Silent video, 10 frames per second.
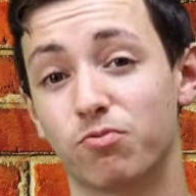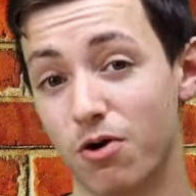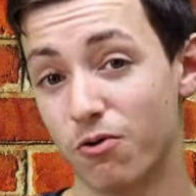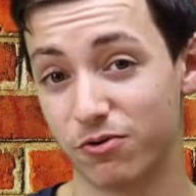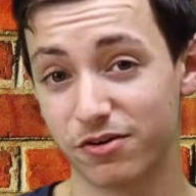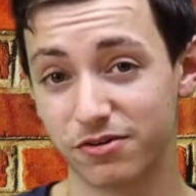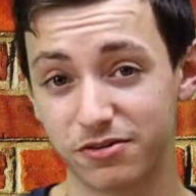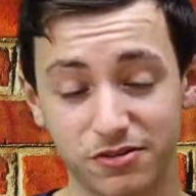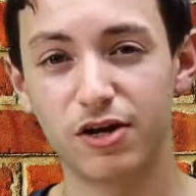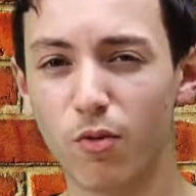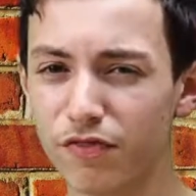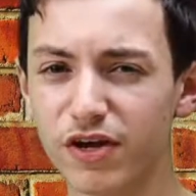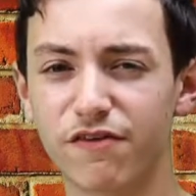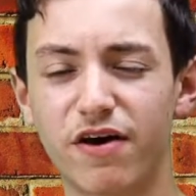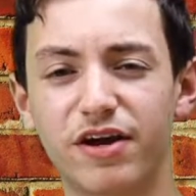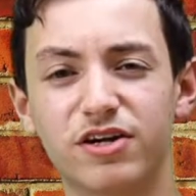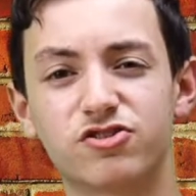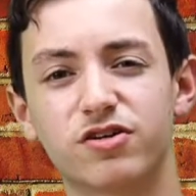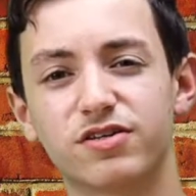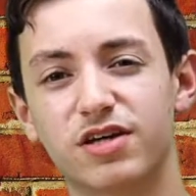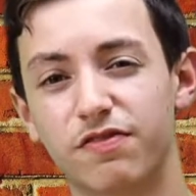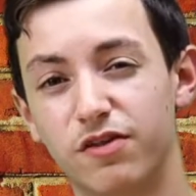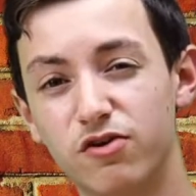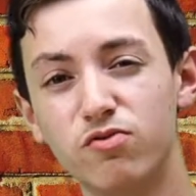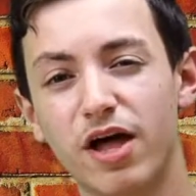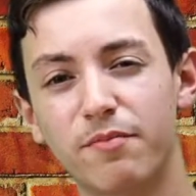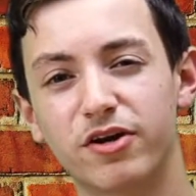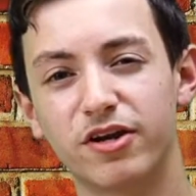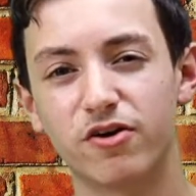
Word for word: road. Now, one thing I find interesting is that the new Lamborghini